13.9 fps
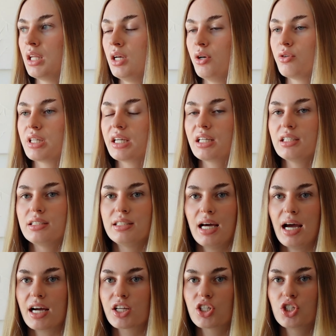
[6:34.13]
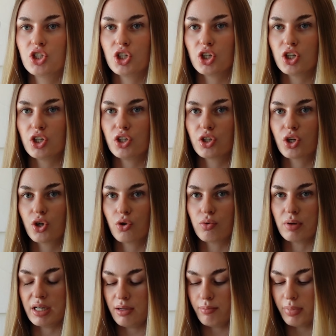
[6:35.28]
It's like a textured
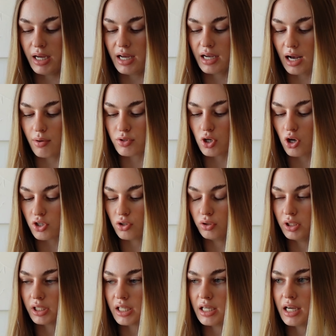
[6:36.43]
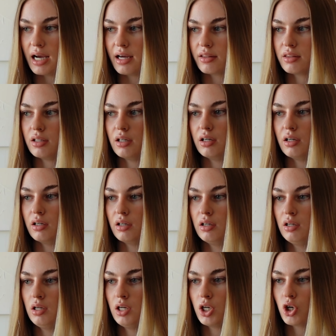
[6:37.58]
cream bag. I was also looking at the
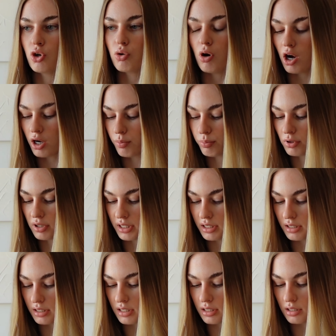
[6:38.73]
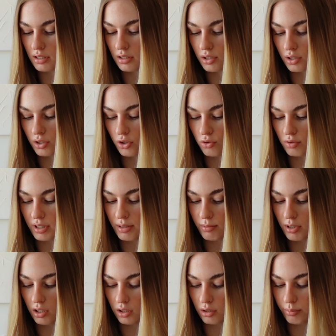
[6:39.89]
croc print cream
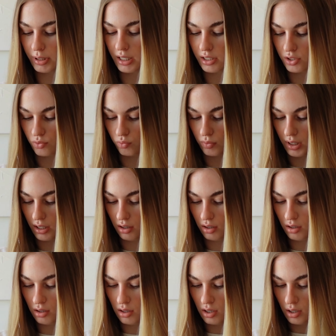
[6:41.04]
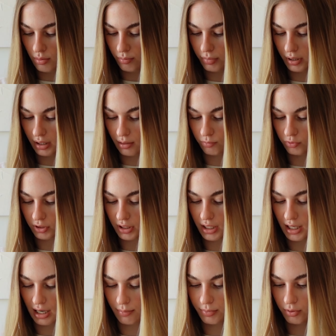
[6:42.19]
color bag as well, but I'm really
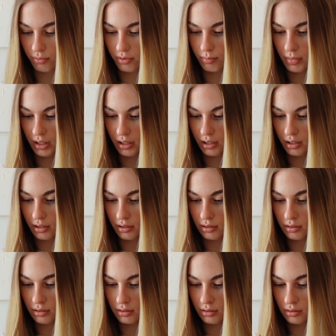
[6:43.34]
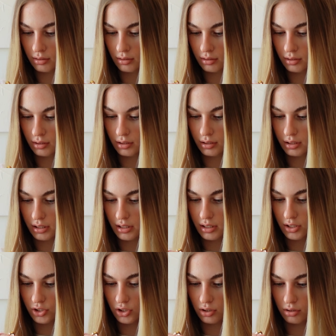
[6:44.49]
happy with my
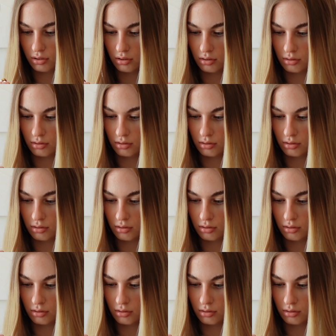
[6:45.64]
decision.